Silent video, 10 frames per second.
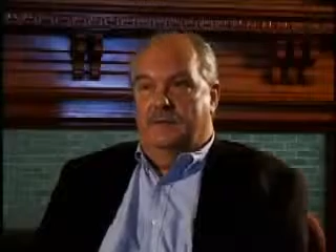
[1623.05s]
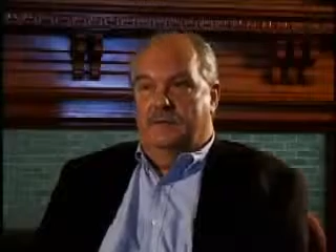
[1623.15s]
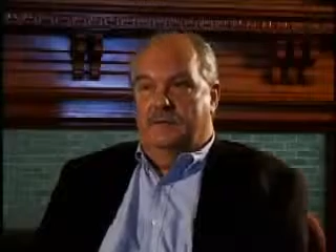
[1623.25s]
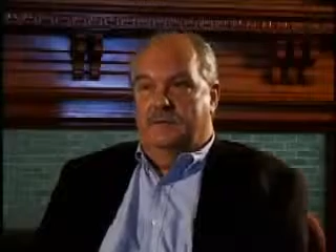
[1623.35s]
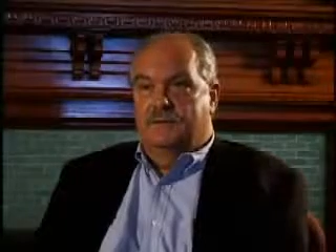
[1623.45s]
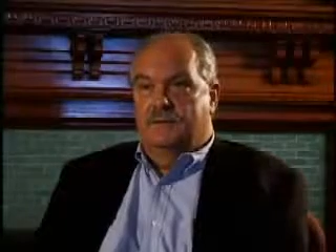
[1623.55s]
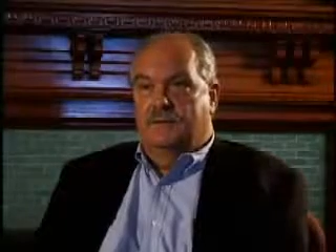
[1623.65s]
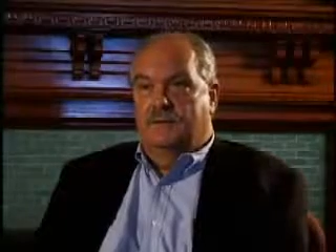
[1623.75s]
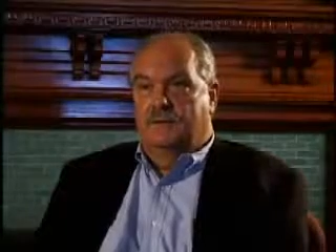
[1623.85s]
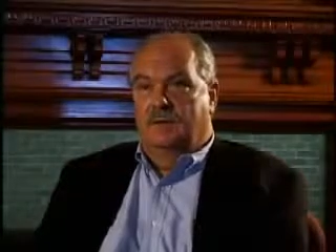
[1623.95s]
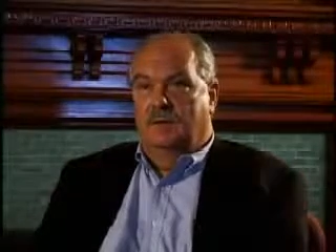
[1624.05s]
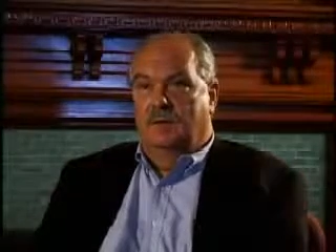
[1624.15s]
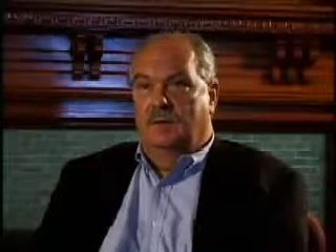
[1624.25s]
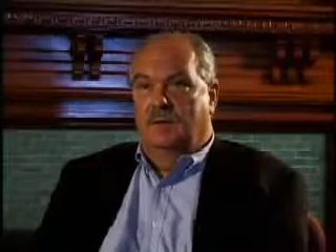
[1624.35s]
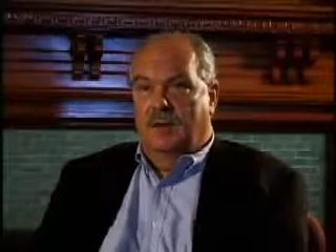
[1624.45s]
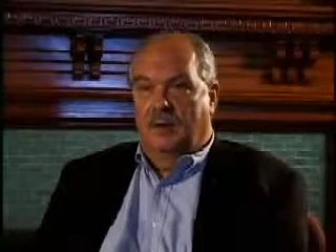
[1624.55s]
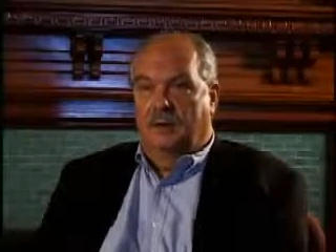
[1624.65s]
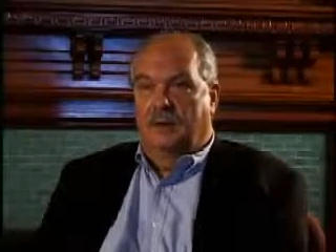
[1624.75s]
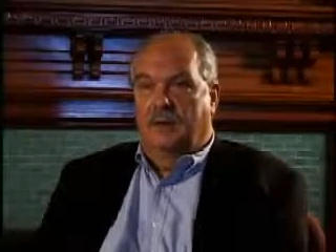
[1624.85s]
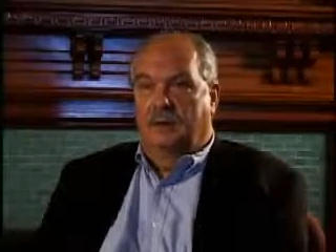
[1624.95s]
to promote a
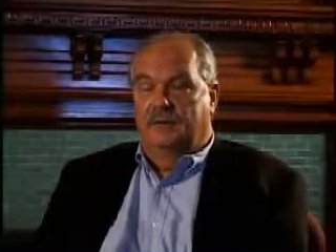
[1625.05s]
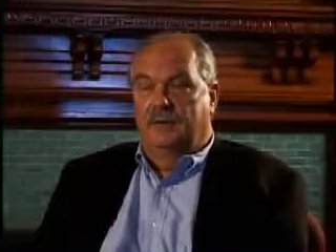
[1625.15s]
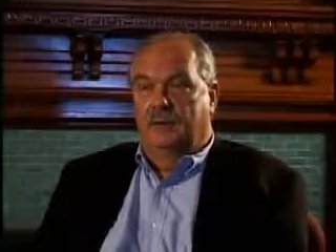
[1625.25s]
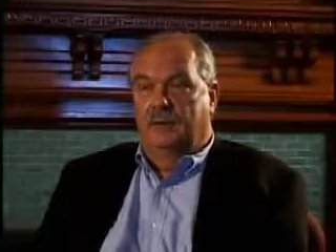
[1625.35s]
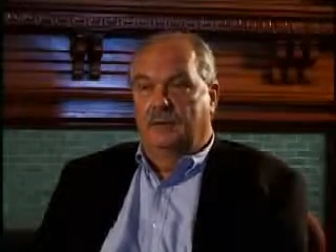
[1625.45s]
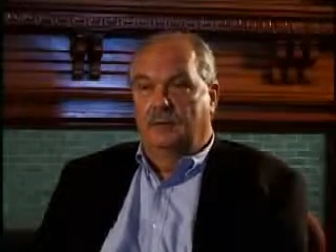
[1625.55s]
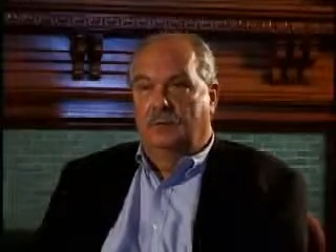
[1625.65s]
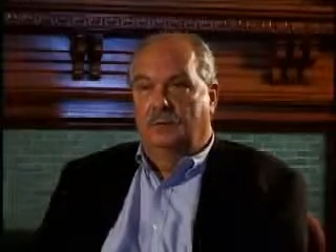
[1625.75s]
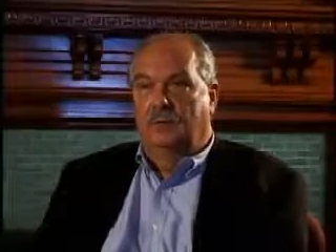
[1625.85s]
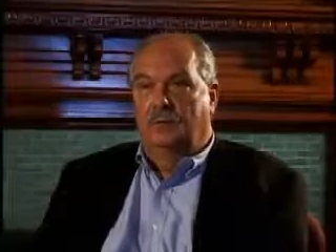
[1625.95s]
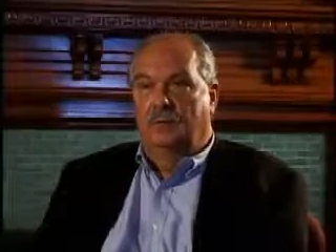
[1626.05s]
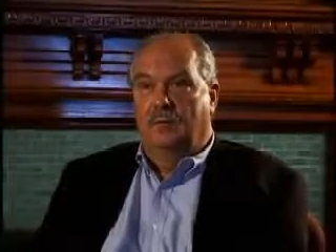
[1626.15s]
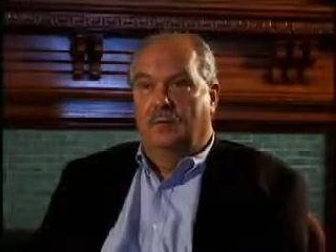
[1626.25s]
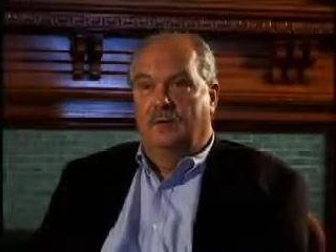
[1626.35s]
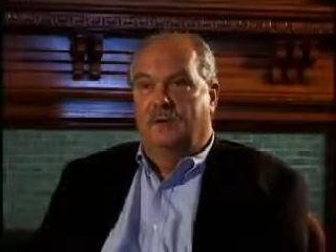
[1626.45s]
spiritual awakening.